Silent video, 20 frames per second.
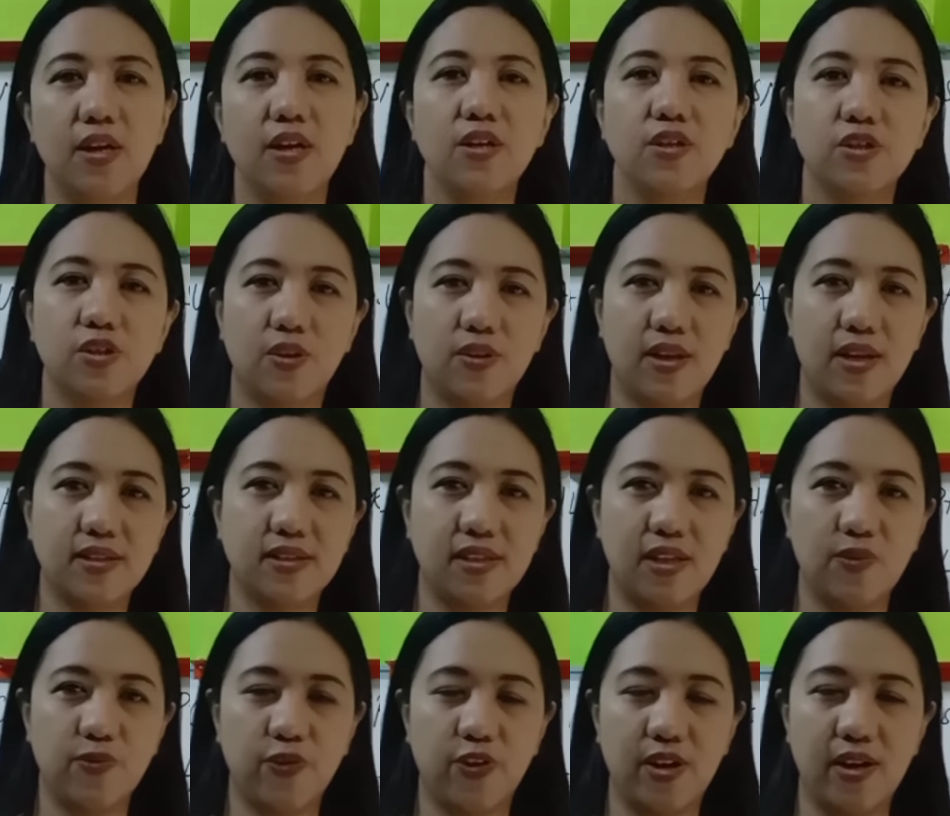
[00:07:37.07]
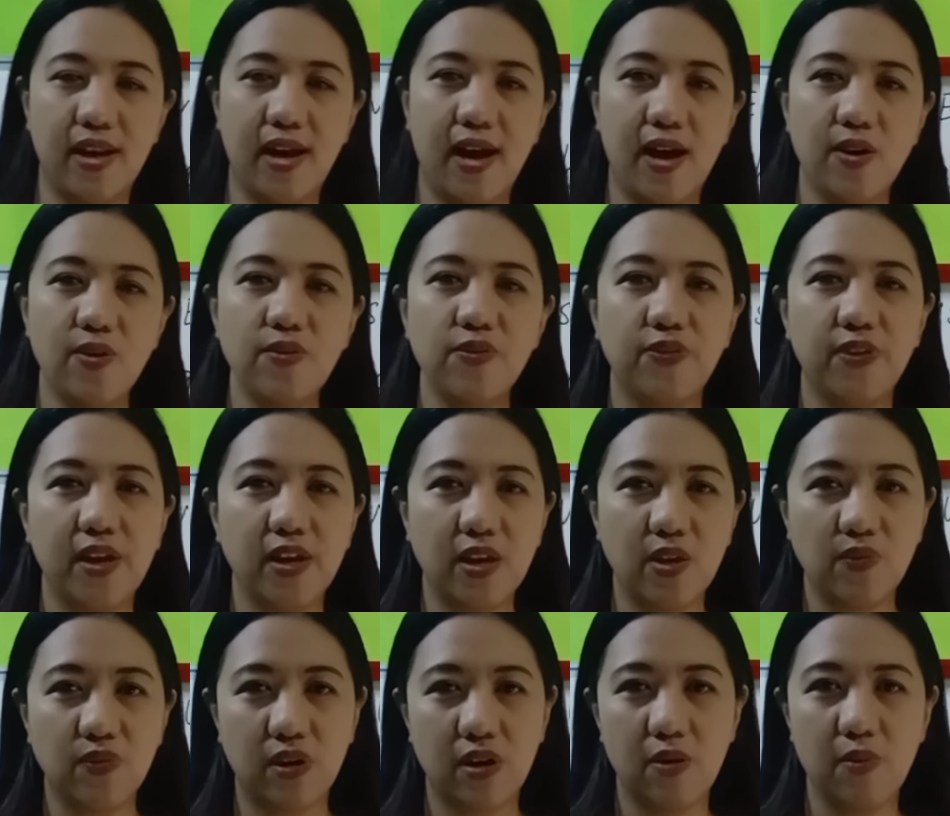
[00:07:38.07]
So that's it for now. Thank
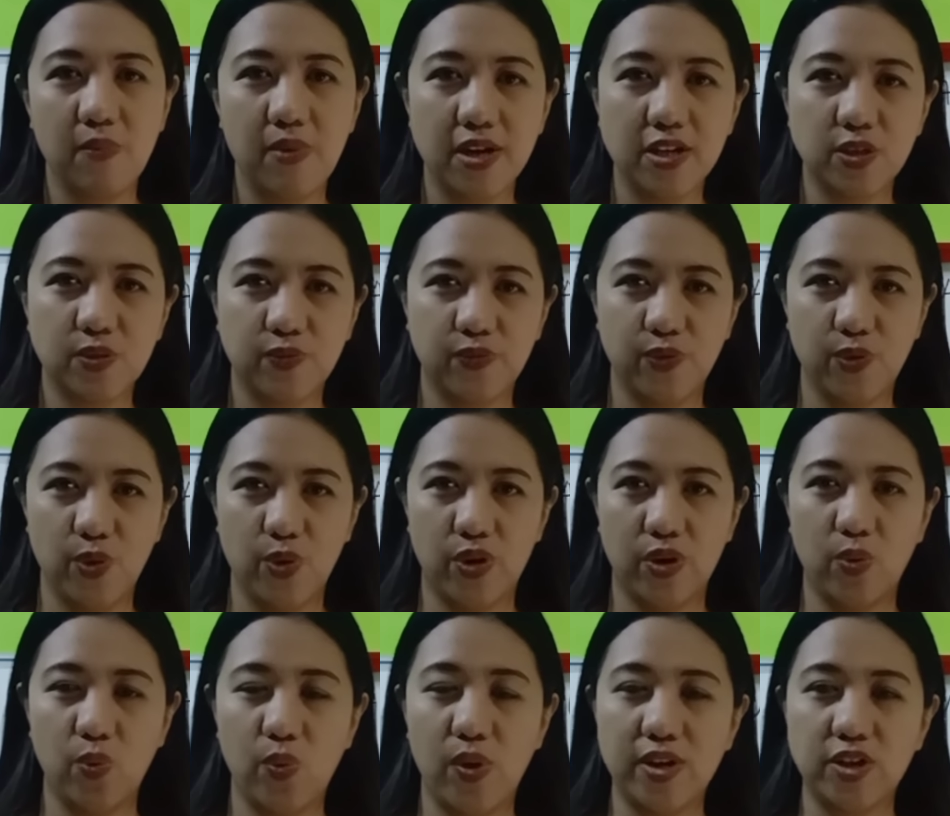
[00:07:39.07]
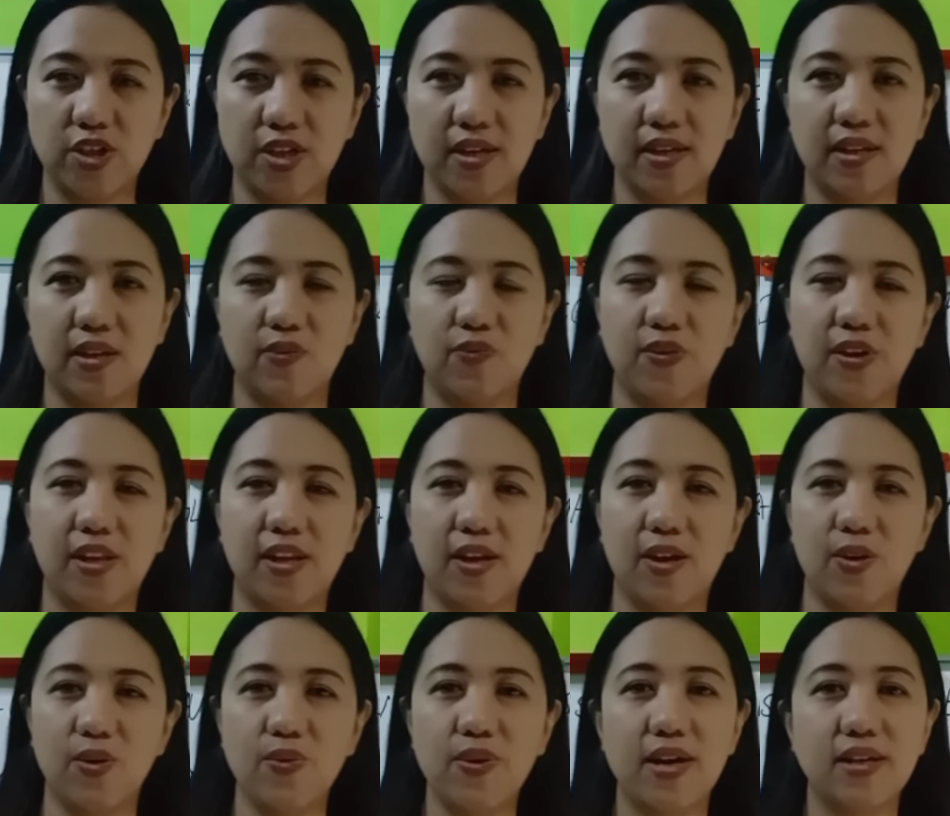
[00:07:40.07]
you very much for watching the
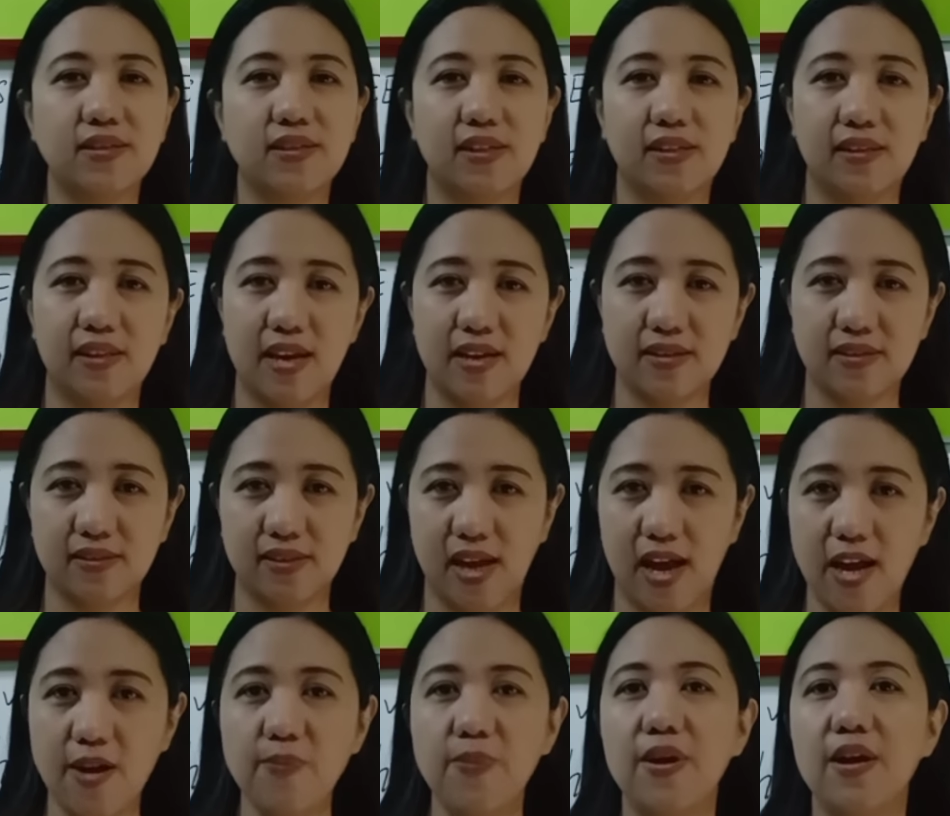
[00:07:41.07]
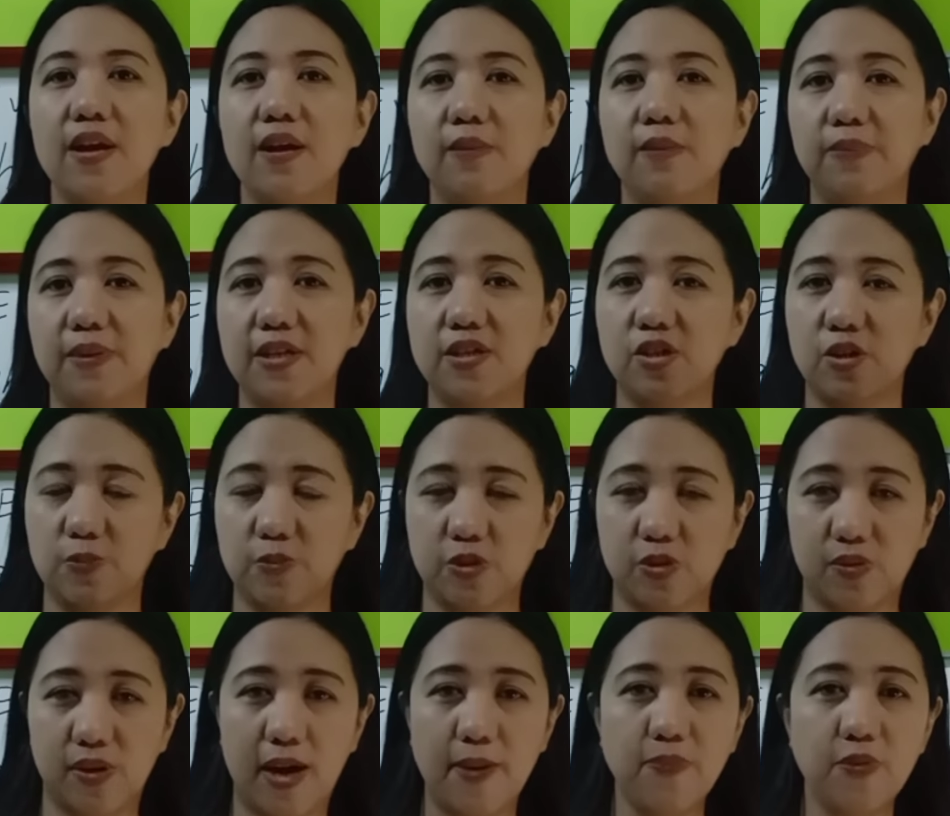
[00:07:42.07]
video. Until next time, please
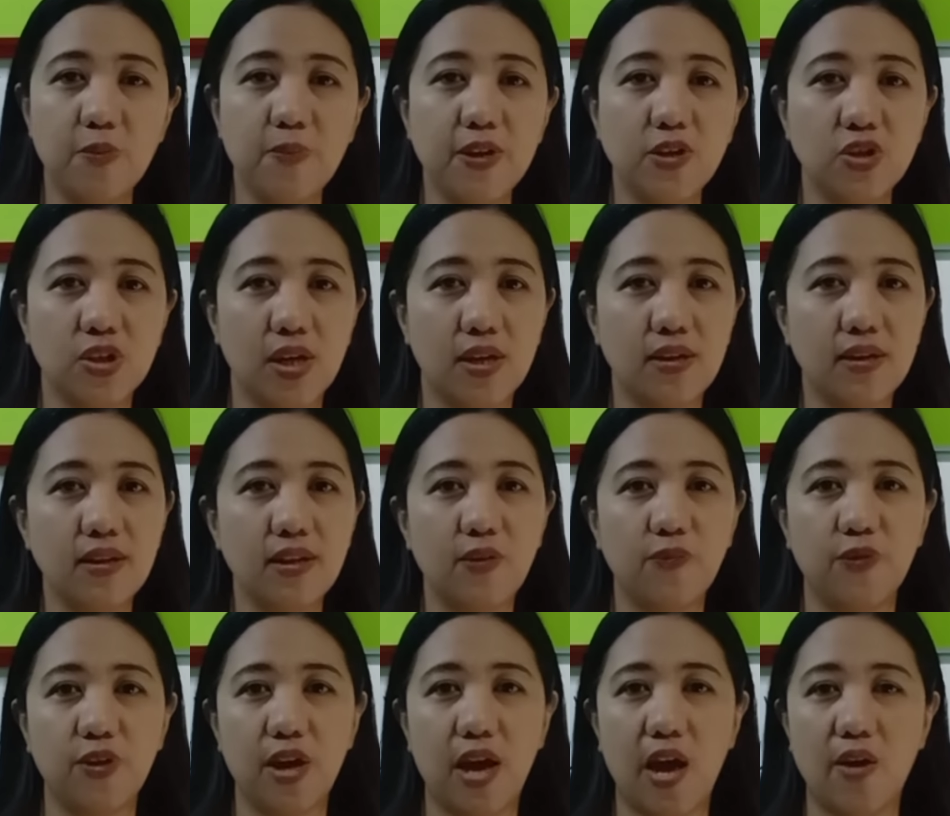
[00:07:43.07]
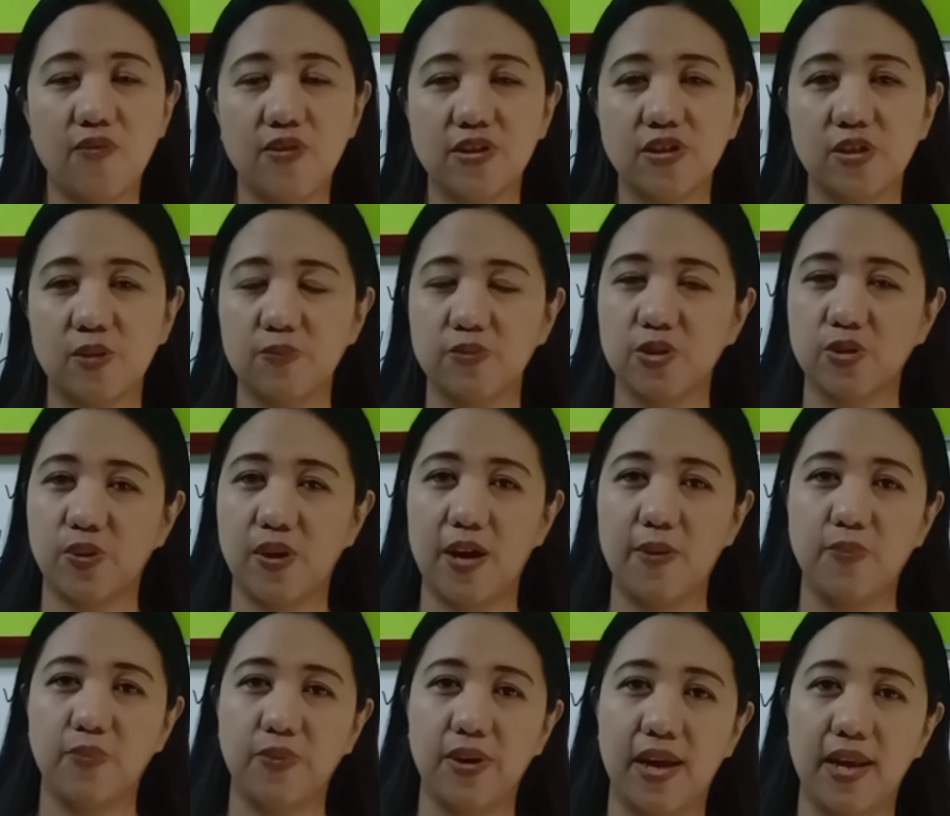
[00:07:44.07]
subscribe to my channel if you haven't
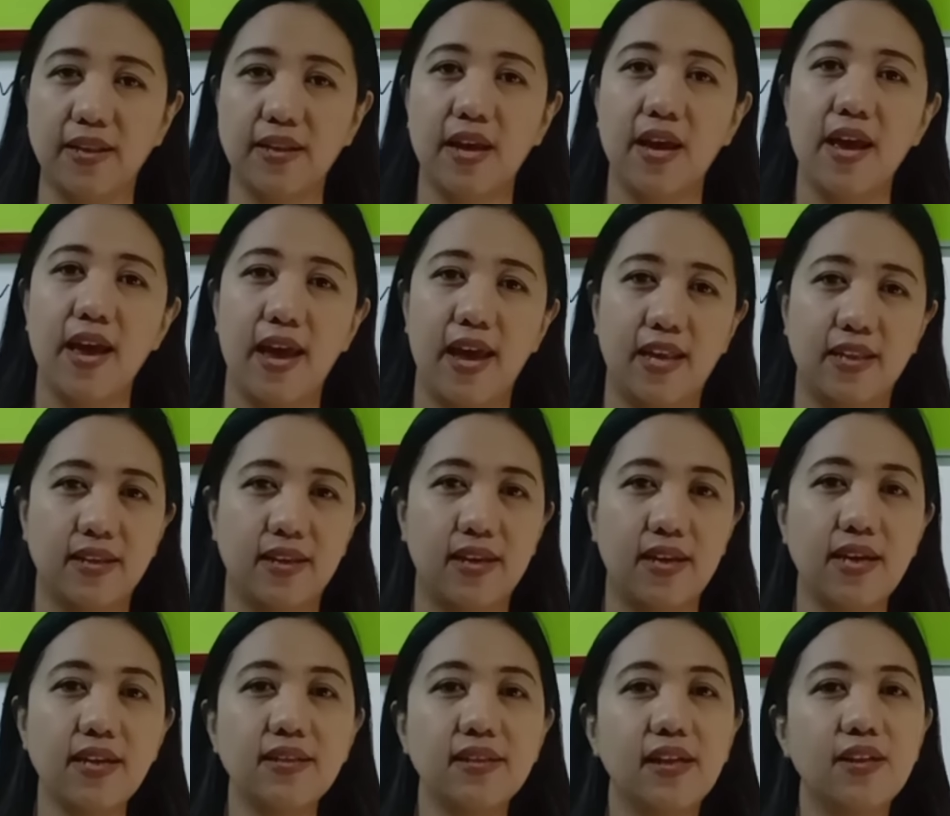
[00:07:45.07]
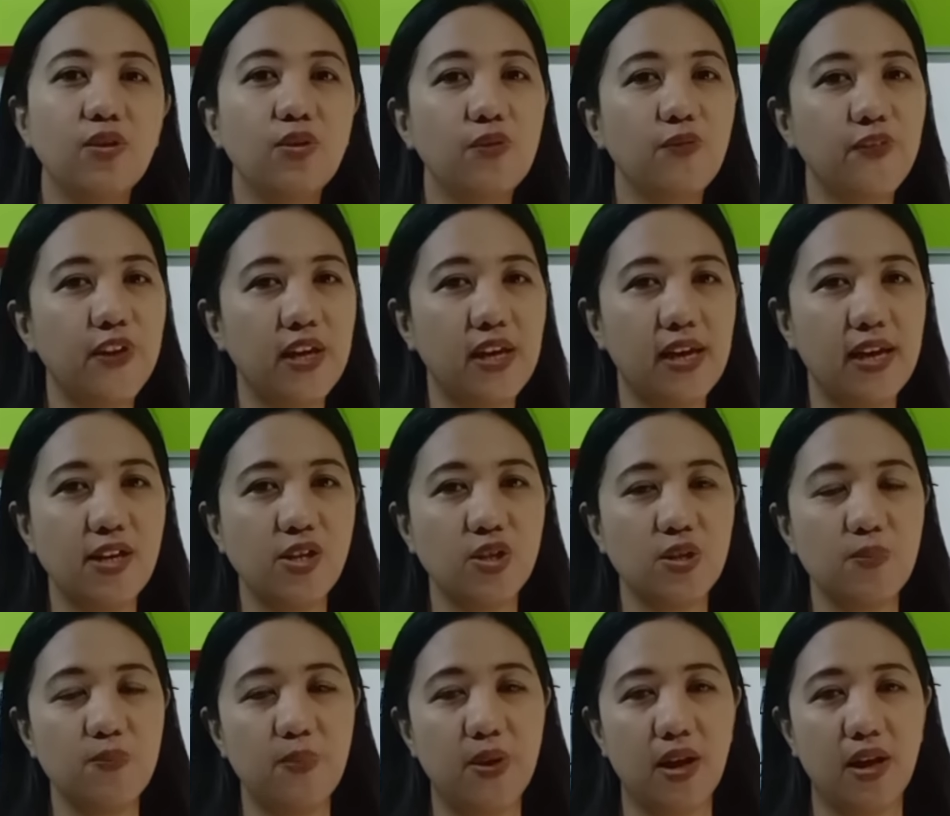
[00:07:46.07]
subscribed yet and hit the
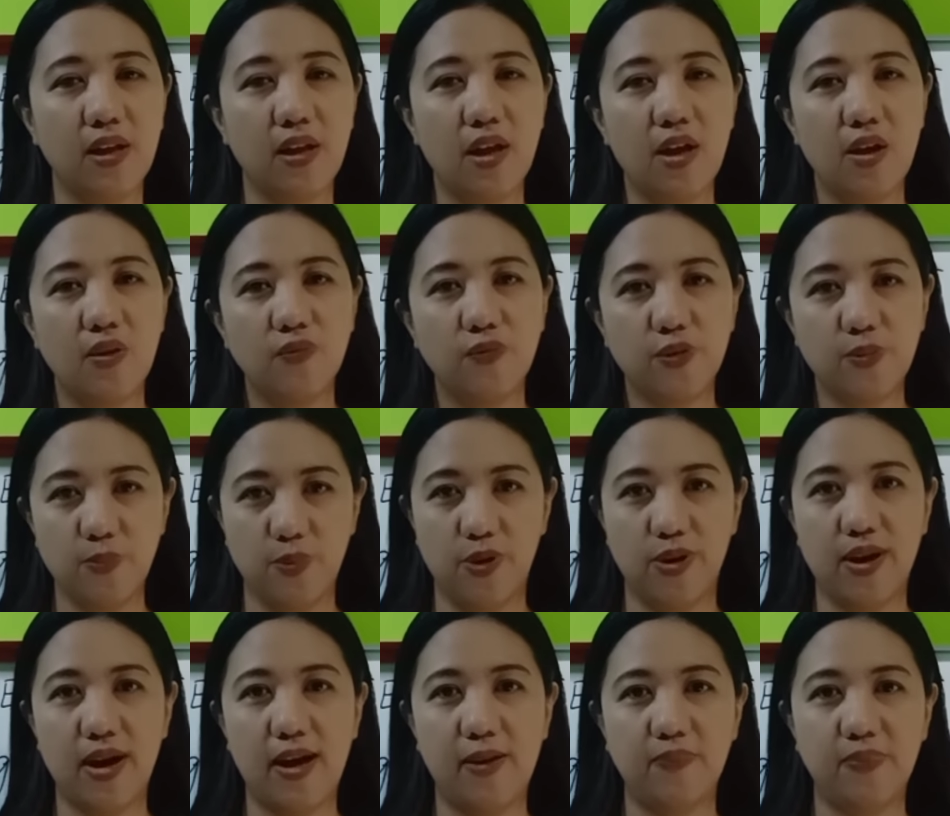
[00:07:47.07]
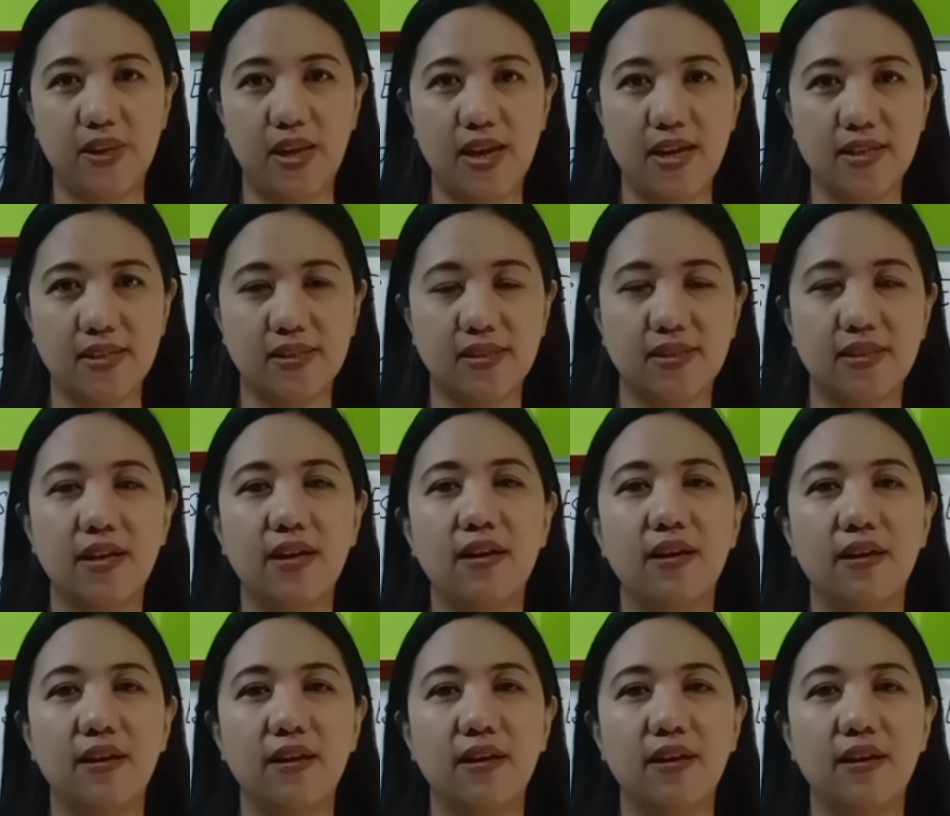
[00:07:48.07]
notification bell for more updates.